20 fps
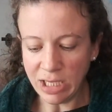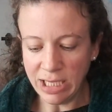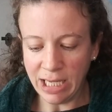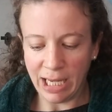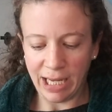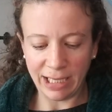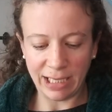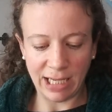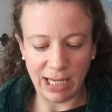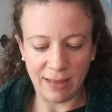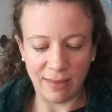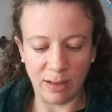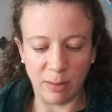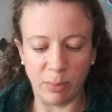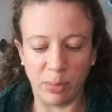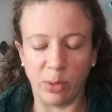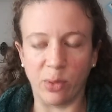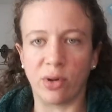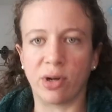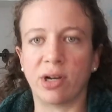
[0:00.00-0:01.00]
Again, the
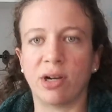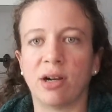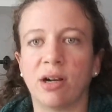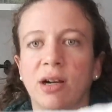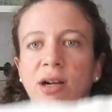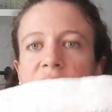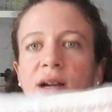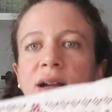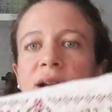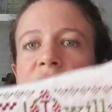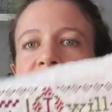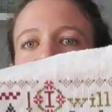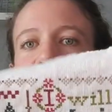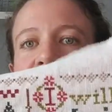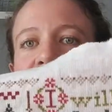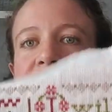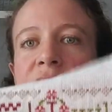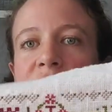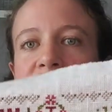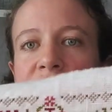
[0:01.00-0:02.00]
border
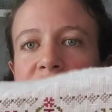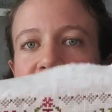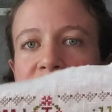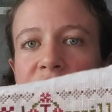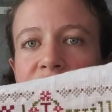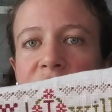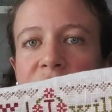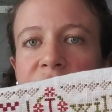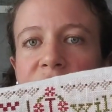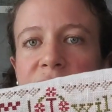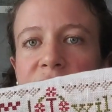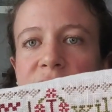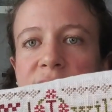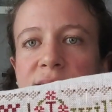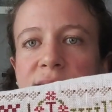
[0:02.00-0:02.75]
is